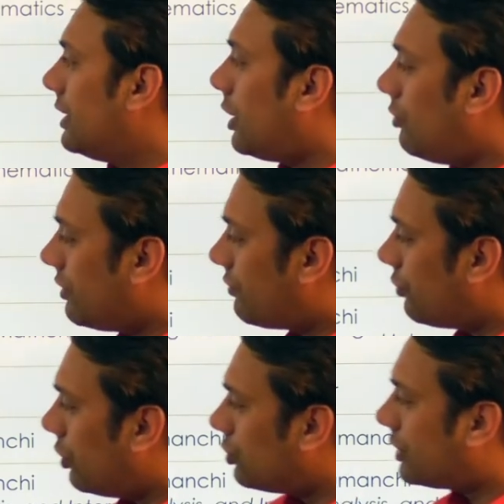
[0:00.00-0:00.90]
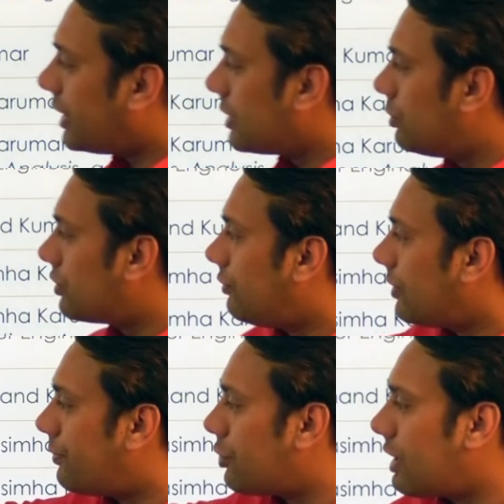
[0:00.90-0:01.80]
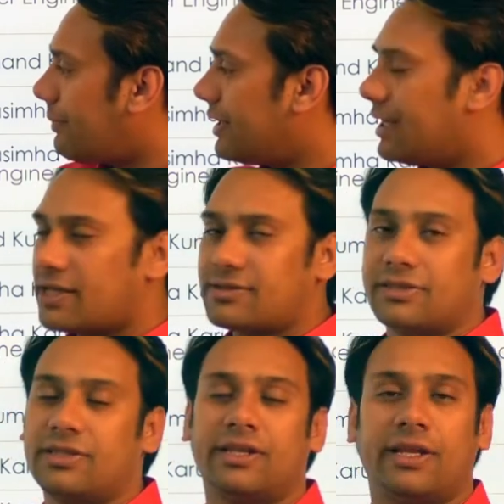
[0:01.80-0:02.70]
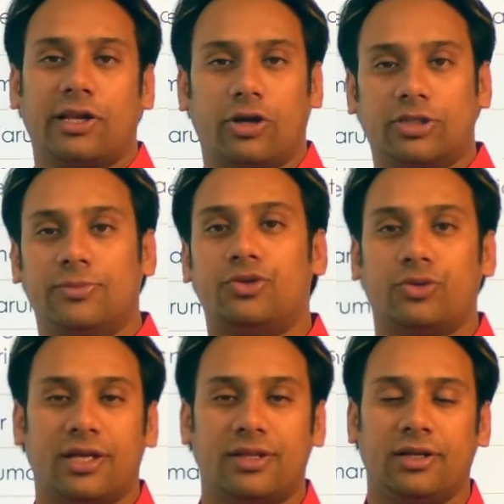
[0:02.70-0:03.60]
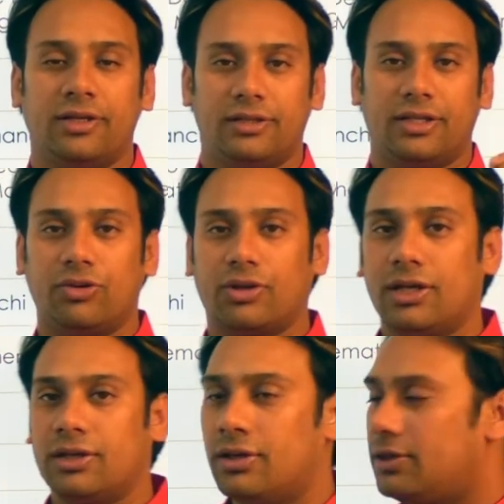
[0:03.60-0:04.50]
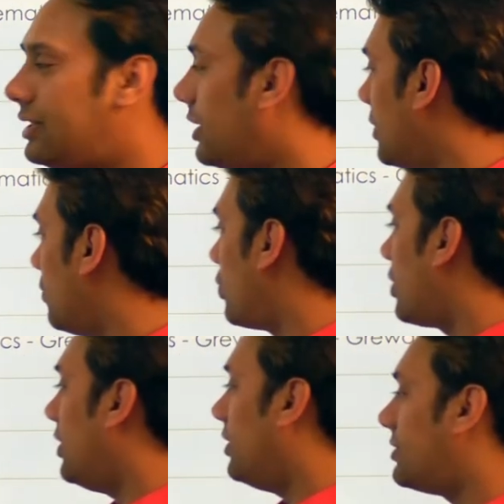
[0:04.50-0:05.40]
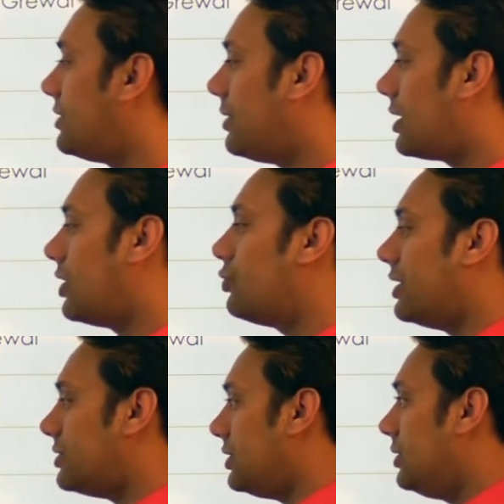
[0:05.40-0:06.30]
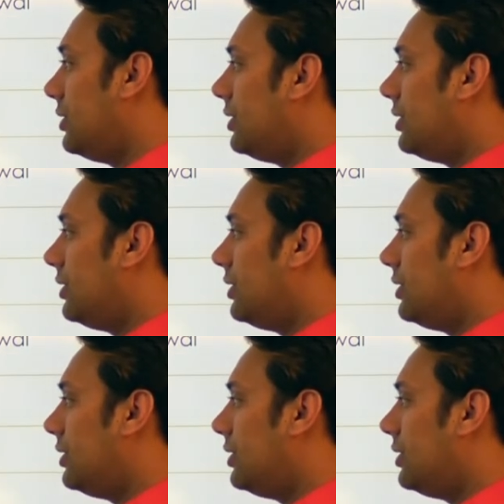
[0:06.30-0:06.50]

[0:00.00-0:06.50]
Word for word: Now, if you want to take a book for programming data structures and algorithm together, then you can take the book Narsimha Karumanchi.